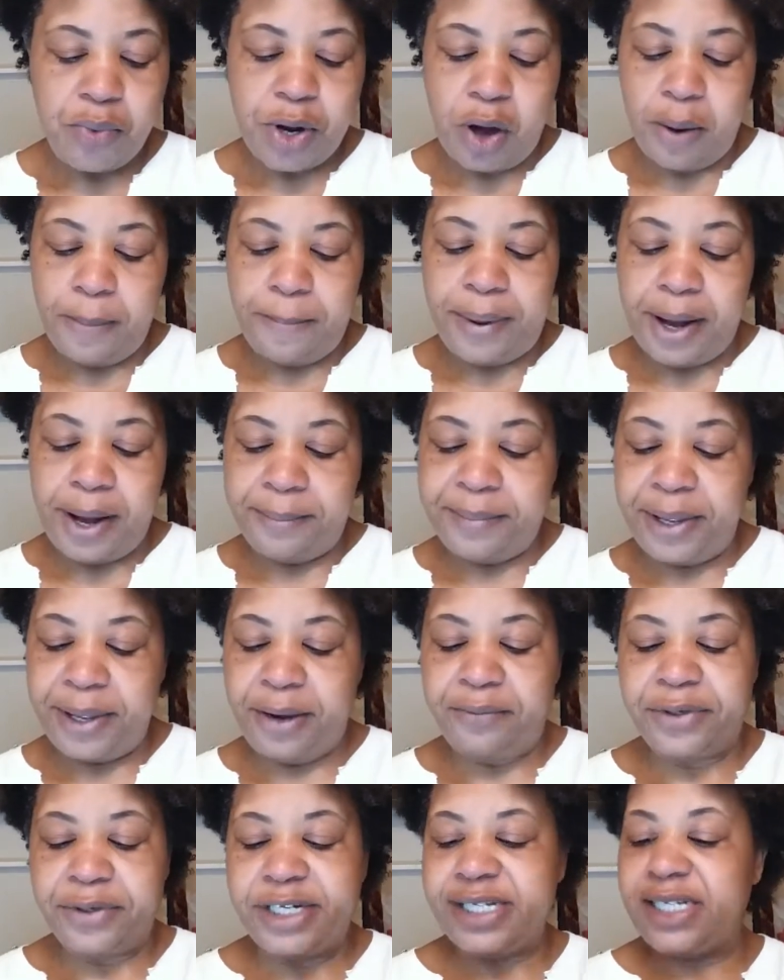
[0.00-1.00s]
We're going to bump
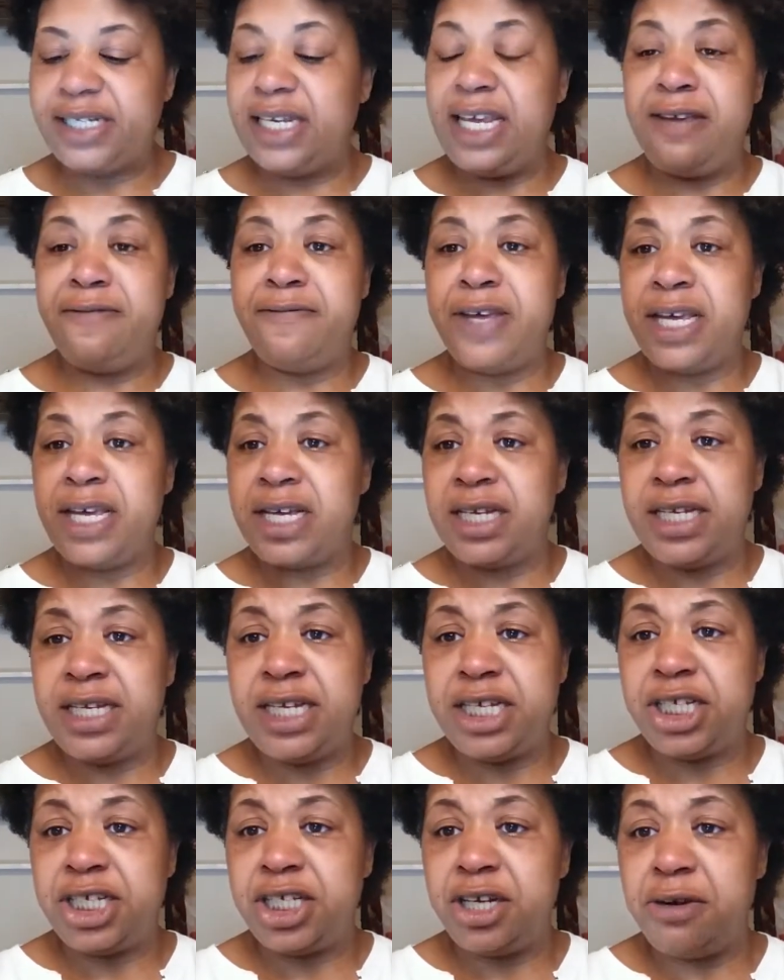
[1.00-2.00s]
in with this leave-in
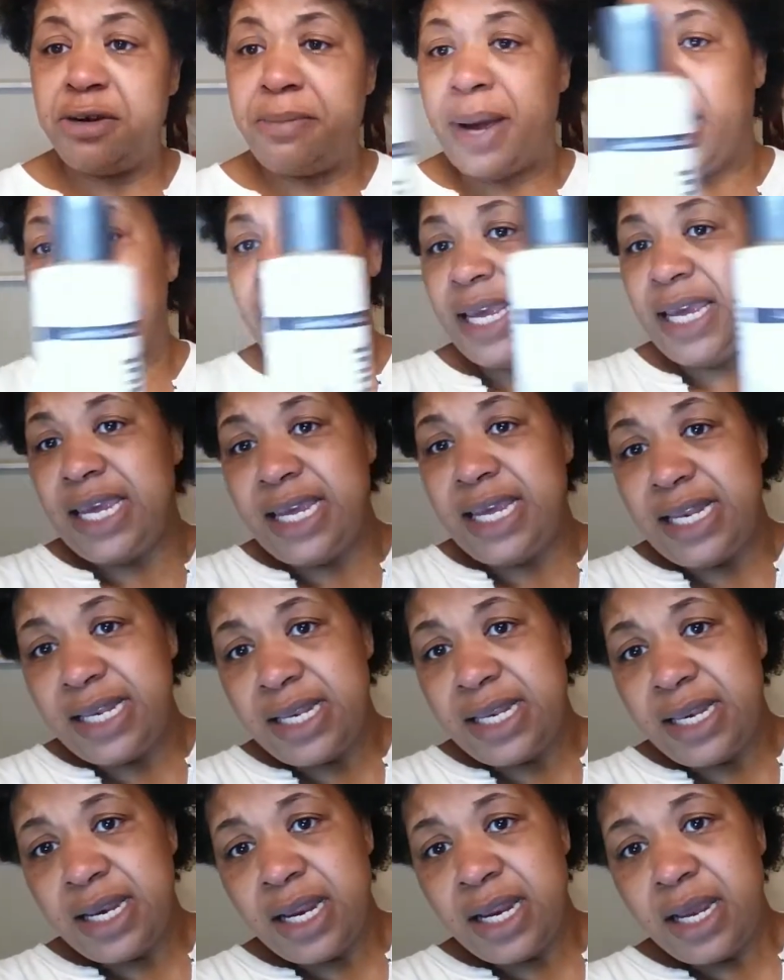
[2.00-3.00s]
conditioner by
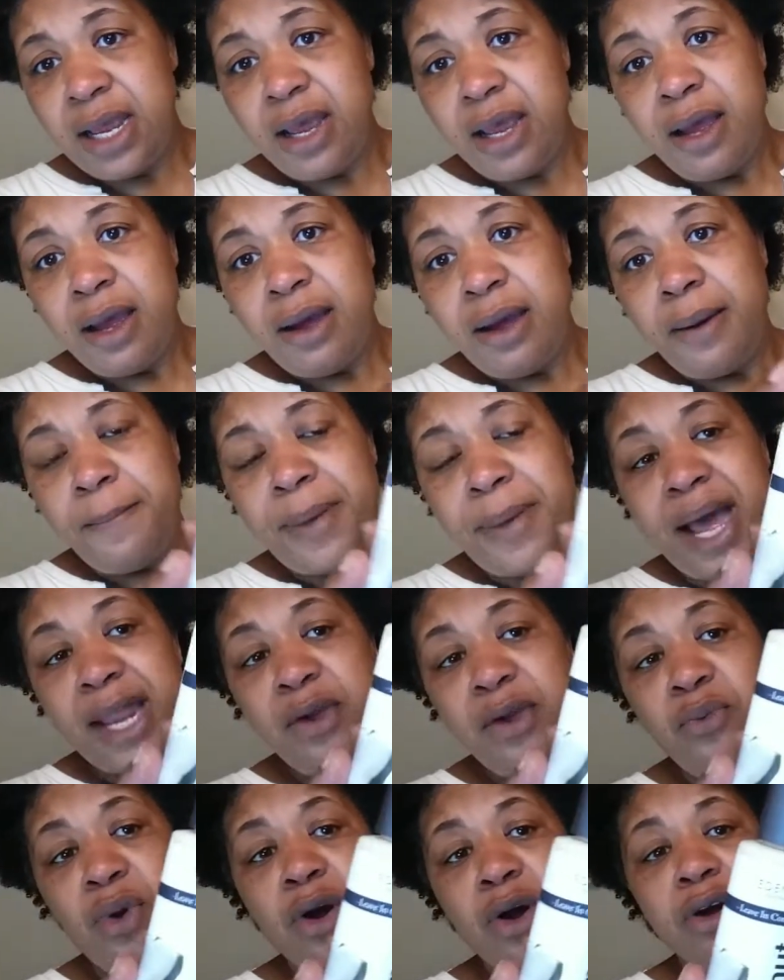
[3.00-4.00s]
Eden
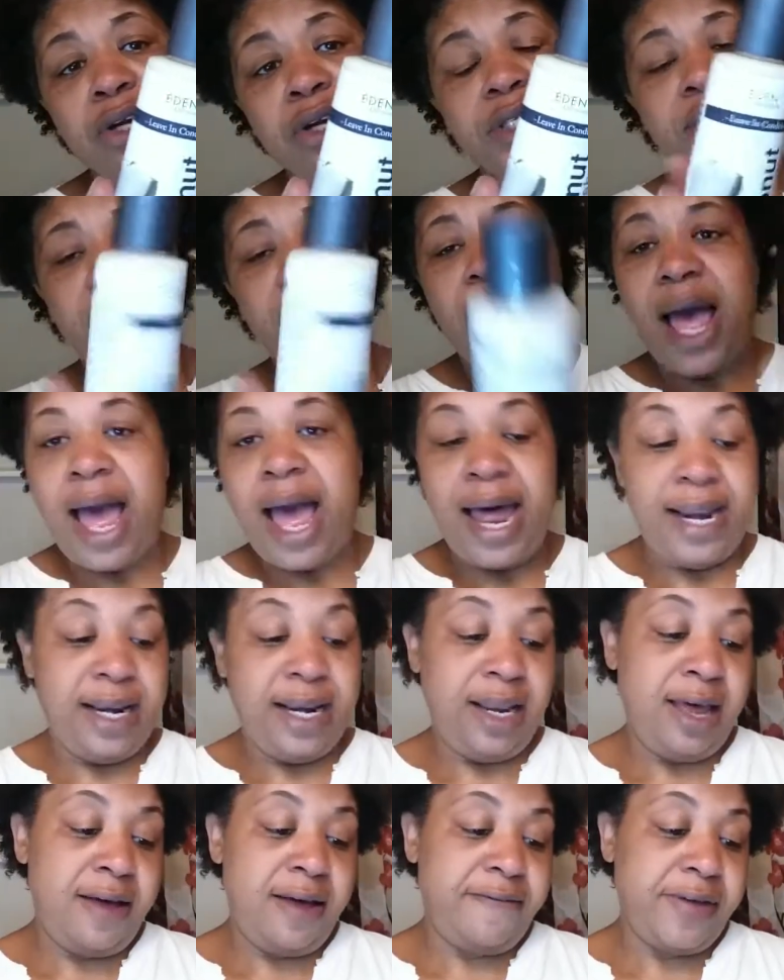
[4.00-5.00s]
Body Works. I
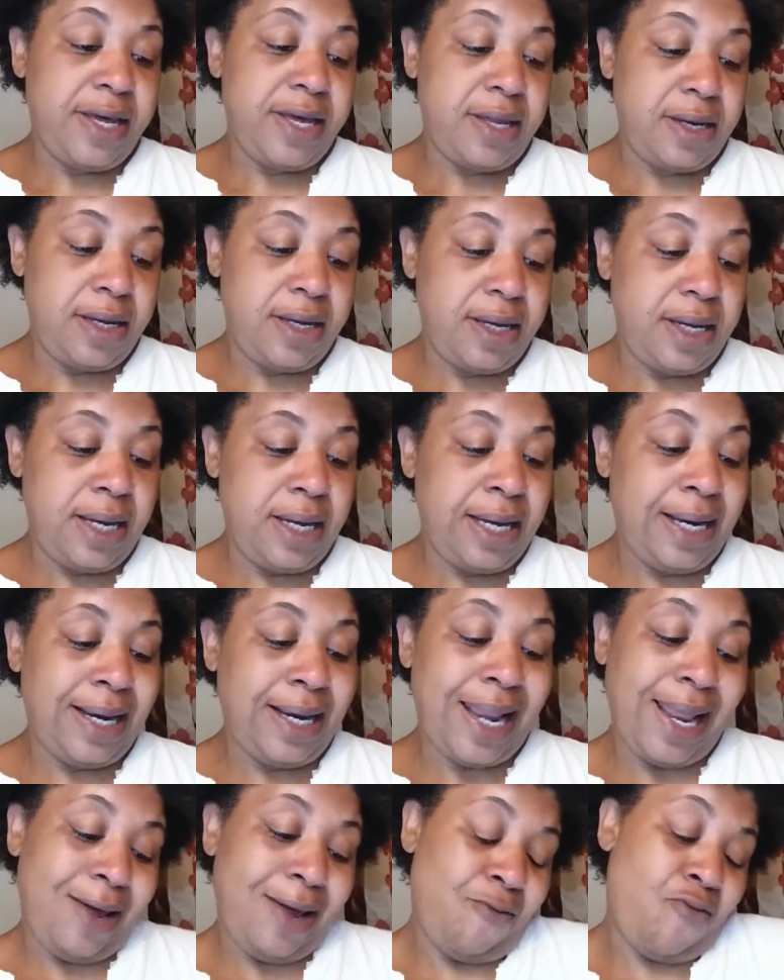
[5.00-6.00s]
love it.
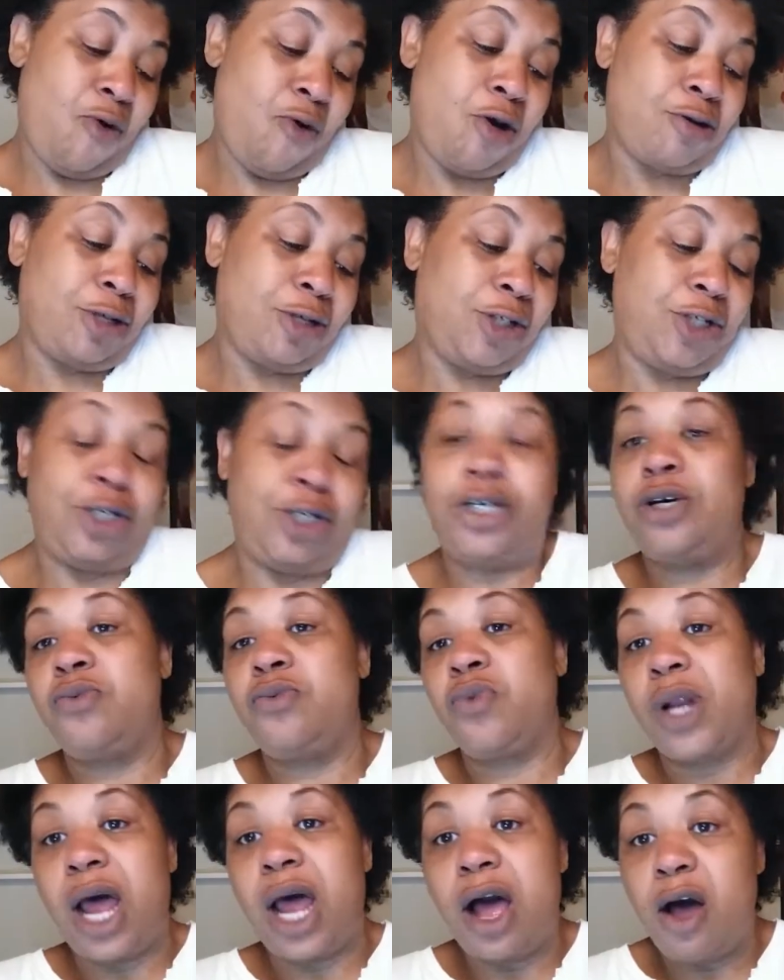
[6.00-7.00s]
It works
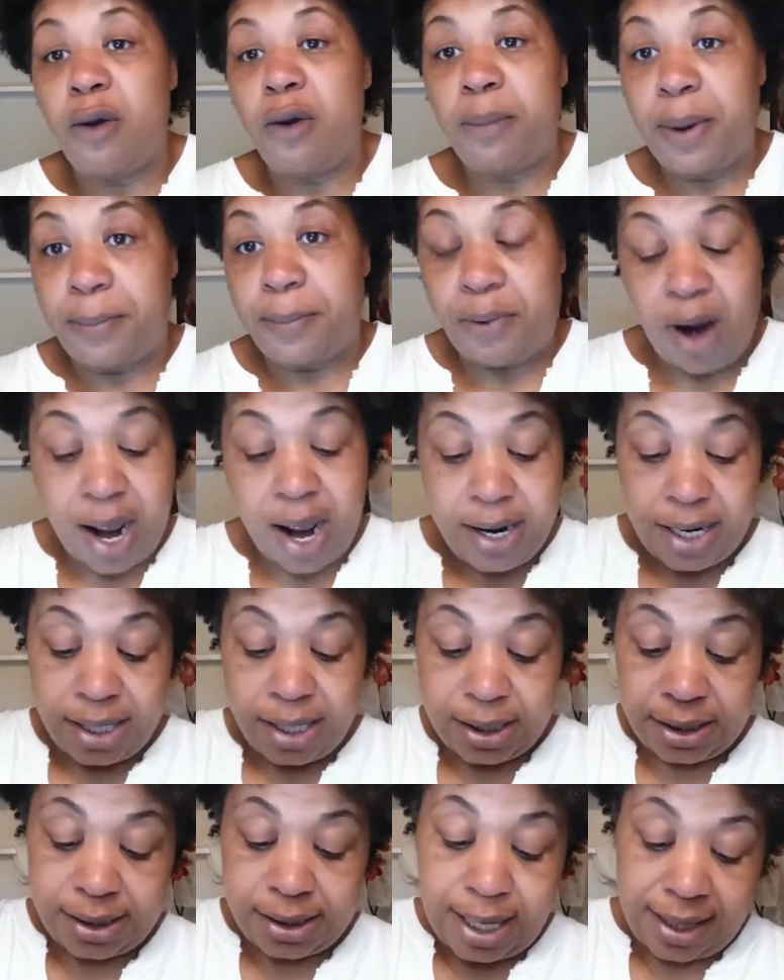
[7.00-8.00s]
good with all my
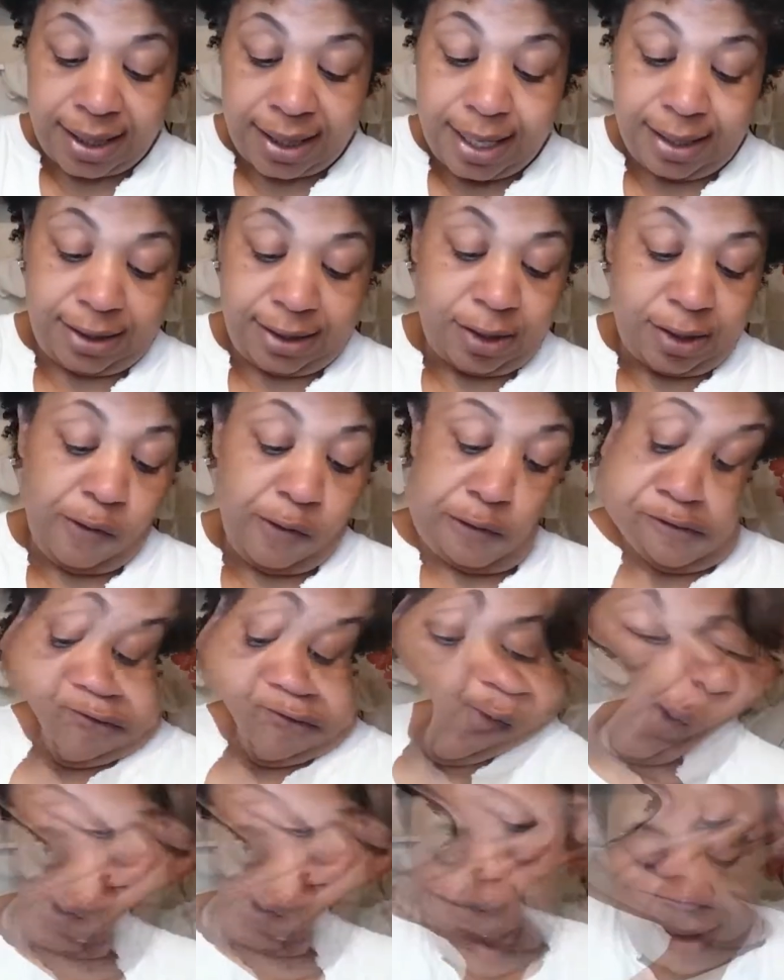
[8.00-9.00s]
products.
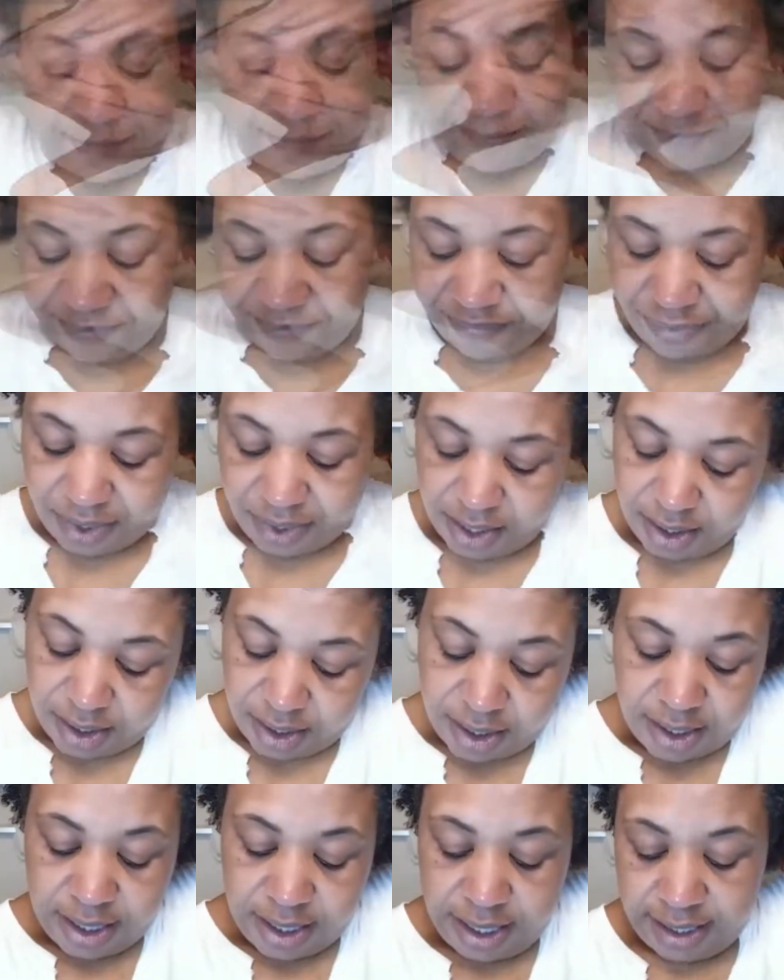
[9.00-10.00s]
Okay.
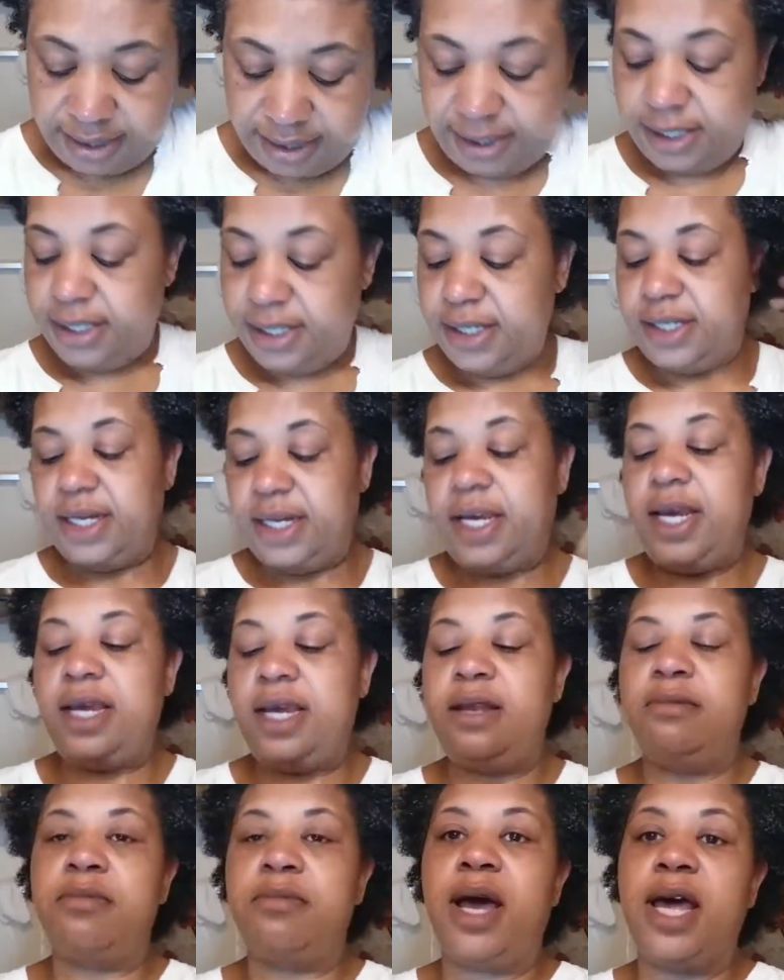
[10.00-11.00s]
This is the
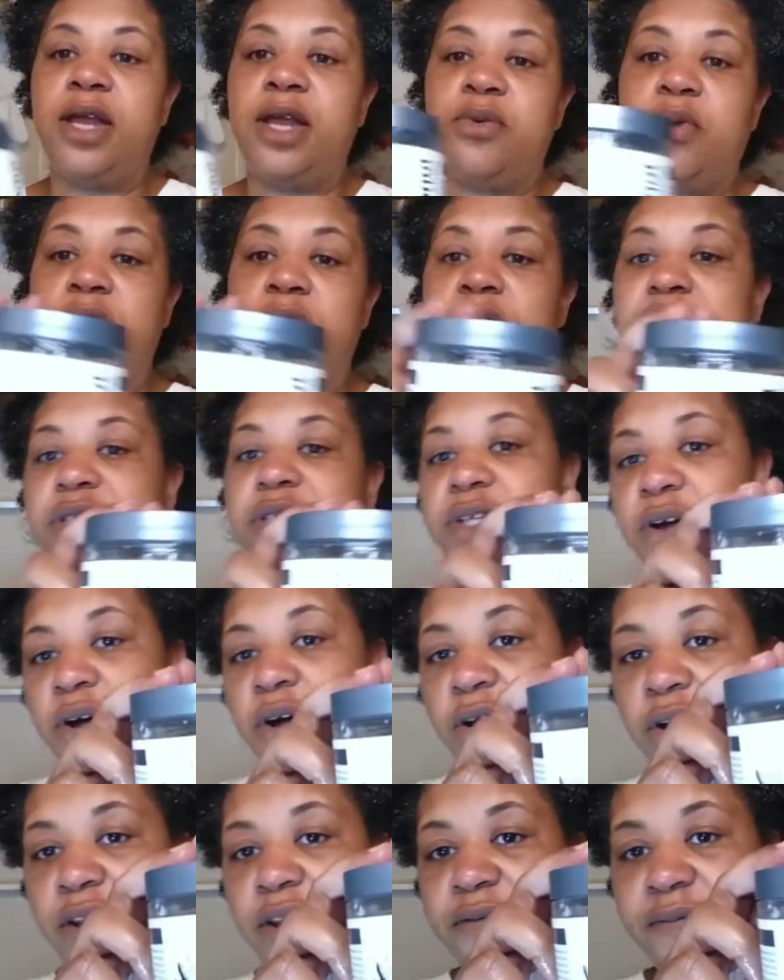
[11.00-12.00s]
Eden Body Works
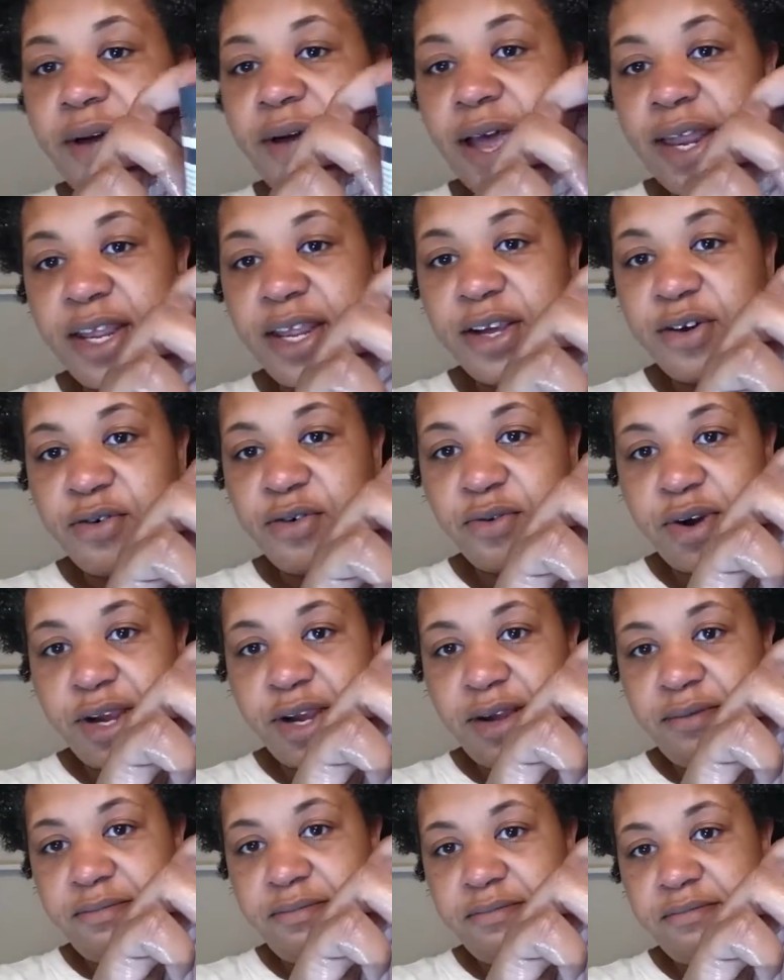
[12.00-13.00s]
Curl Defining Cream.